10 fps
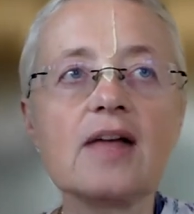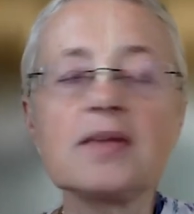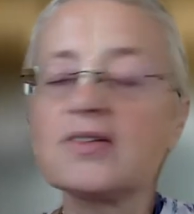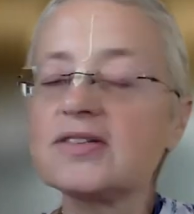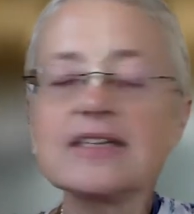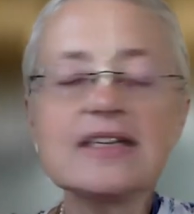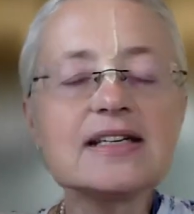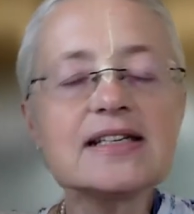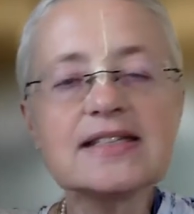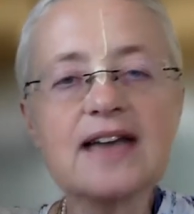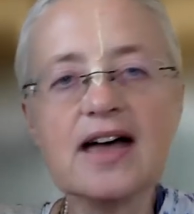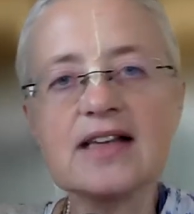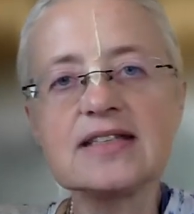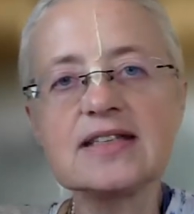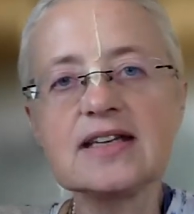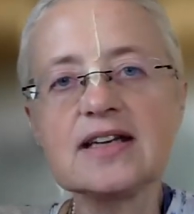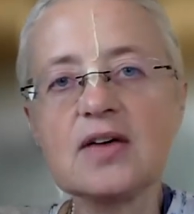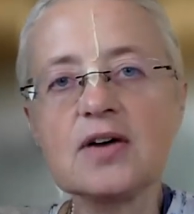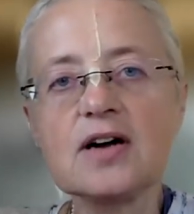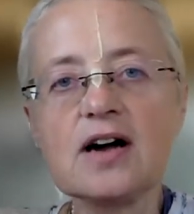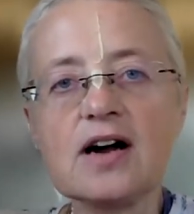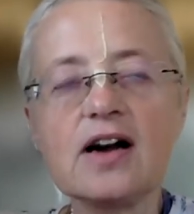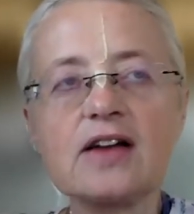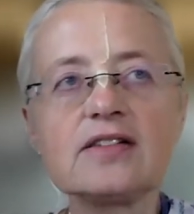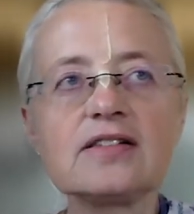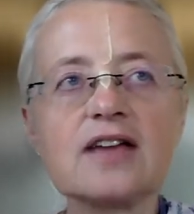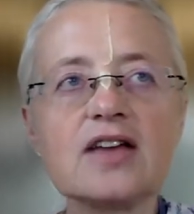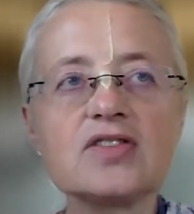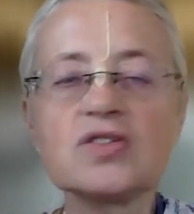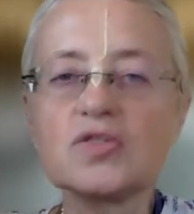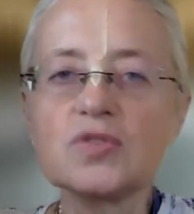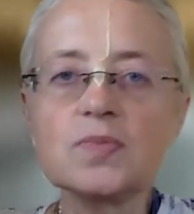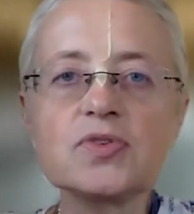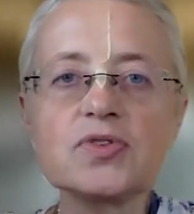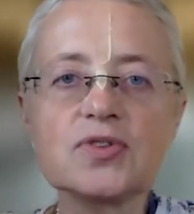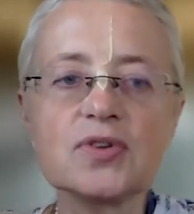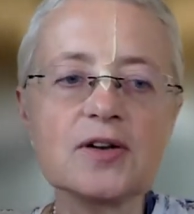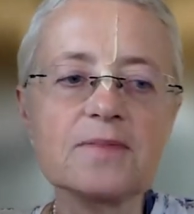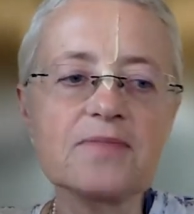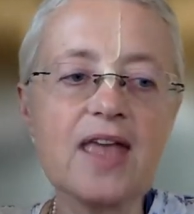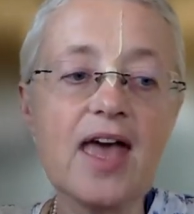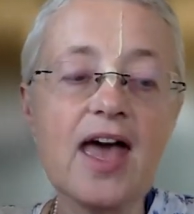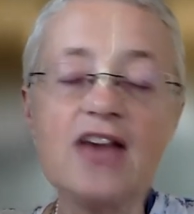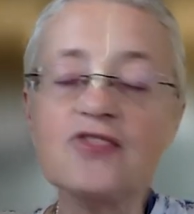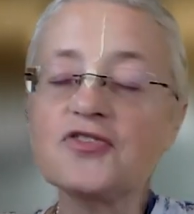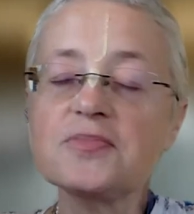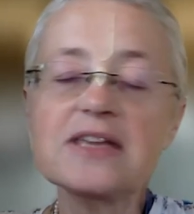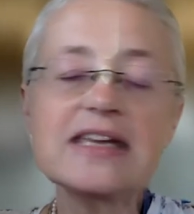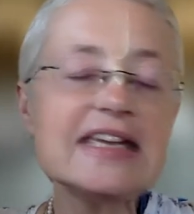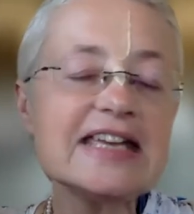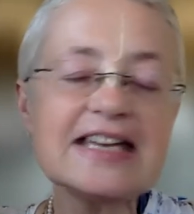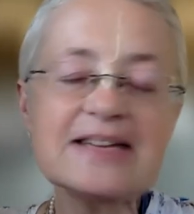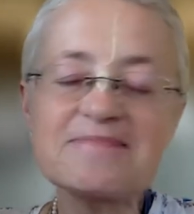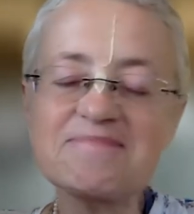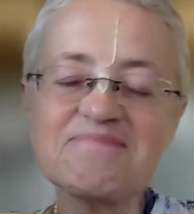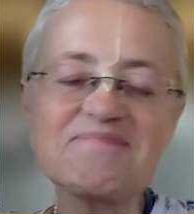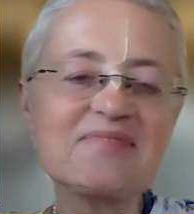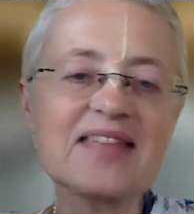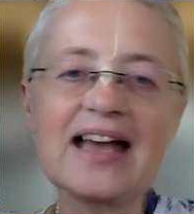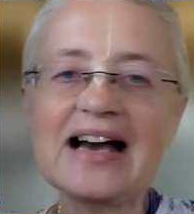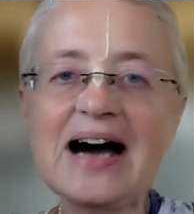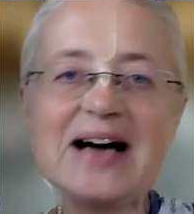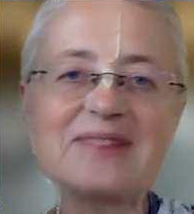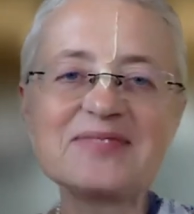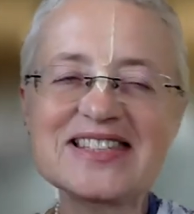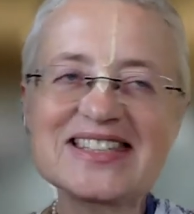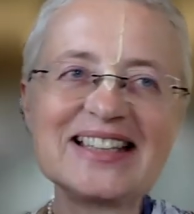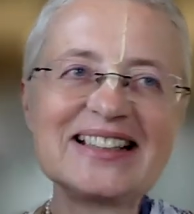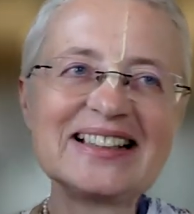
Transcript: because he resides in our heart as the super soul, and from him comes